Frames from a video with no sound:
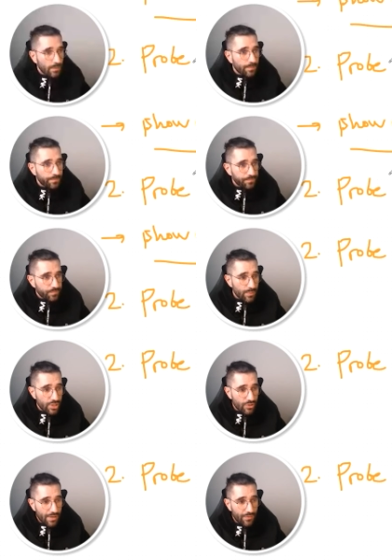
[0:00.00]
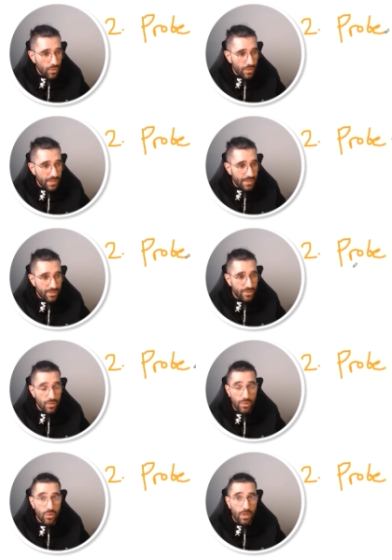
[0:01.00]
And then that becomes pretty straightforward and
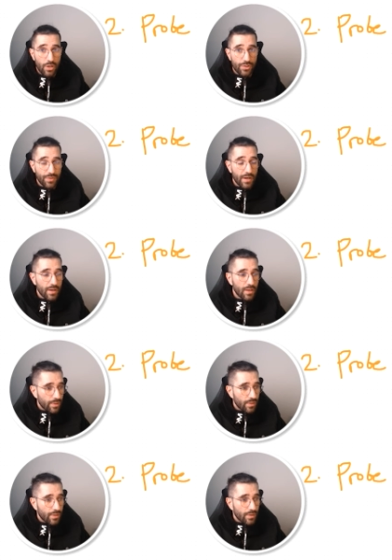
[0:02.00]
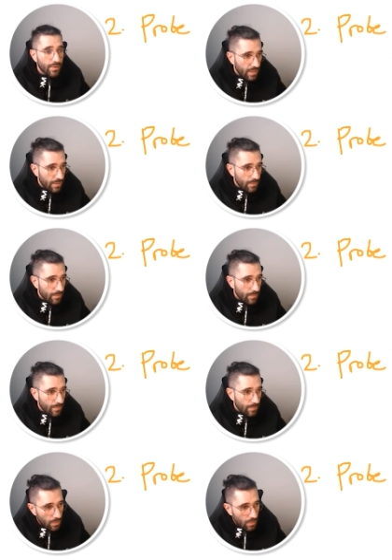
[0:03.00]
it's two call close. Probe if it's a
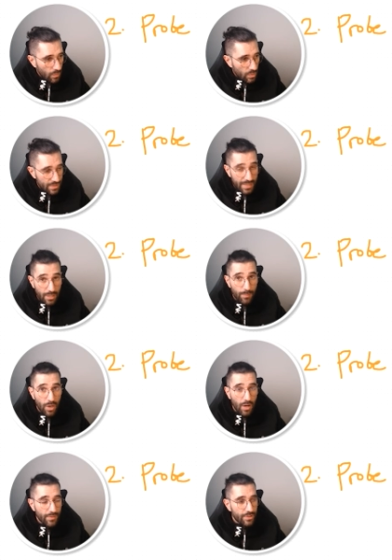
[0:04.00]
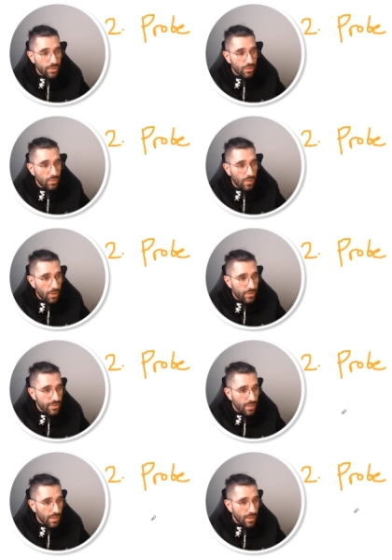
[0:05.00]
fit, demo, which is the second part of the two call
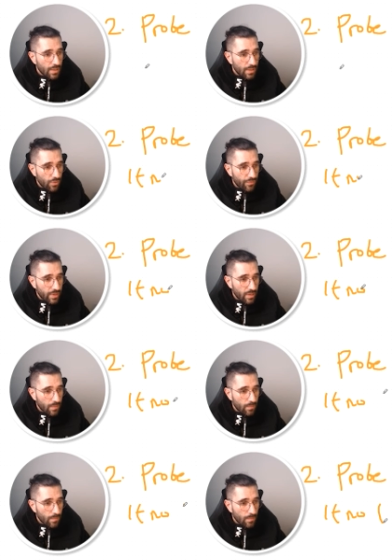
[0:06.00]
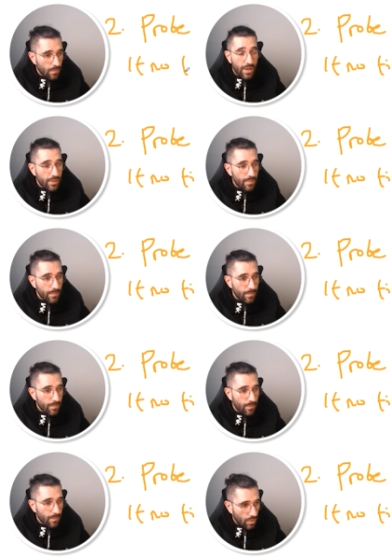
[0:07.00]
close. If no fit, disqualify
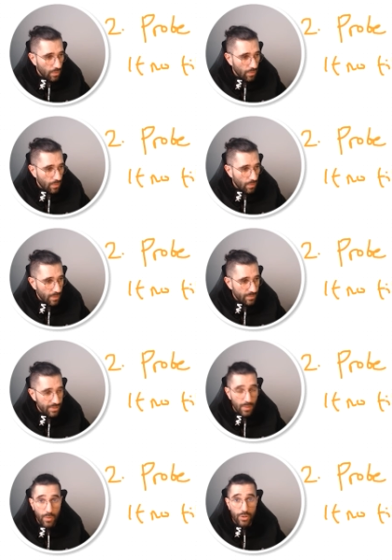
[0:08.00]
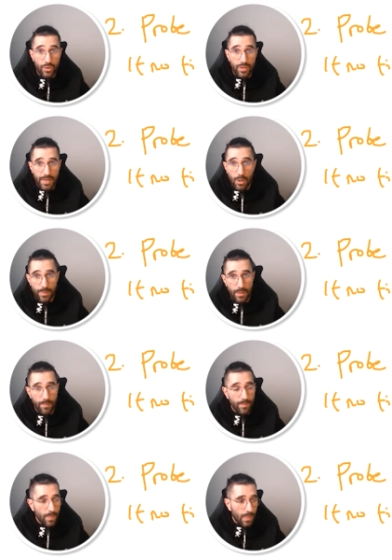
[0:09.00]
them or refer them to someone who can
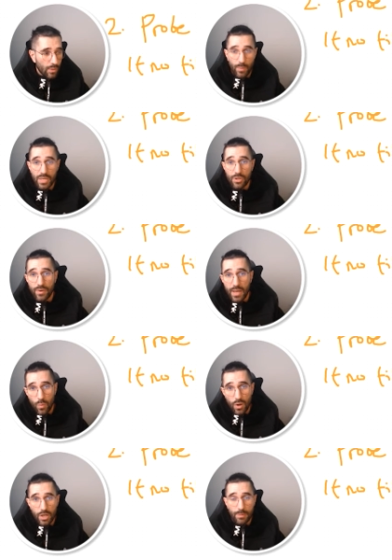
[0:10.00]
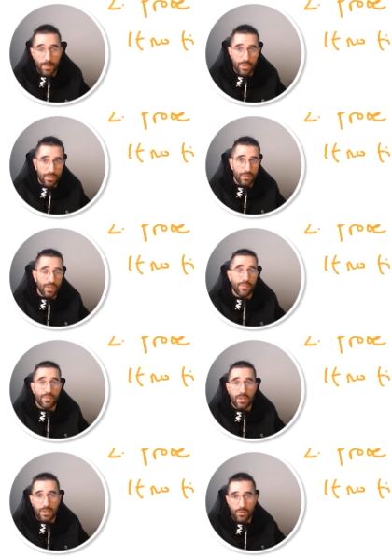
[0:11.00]
help them. Maybe someone in your network, maybe you can
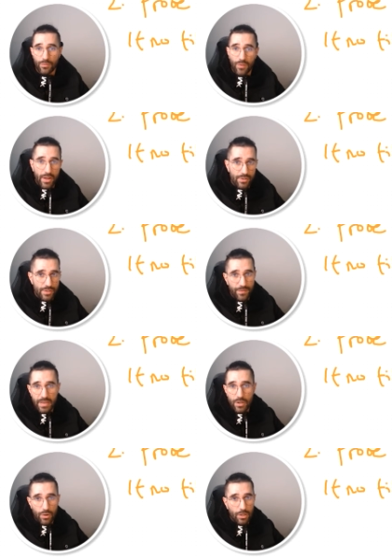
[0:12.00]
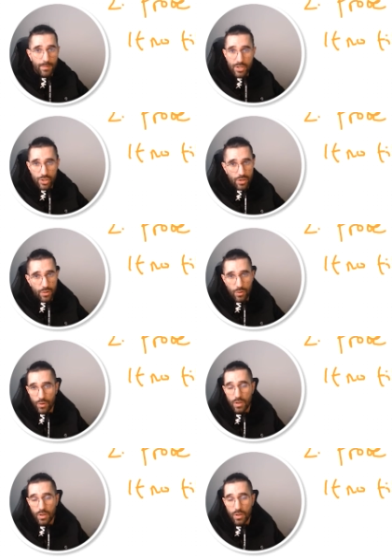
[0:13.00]
have a, like a little finder's fee or a commission.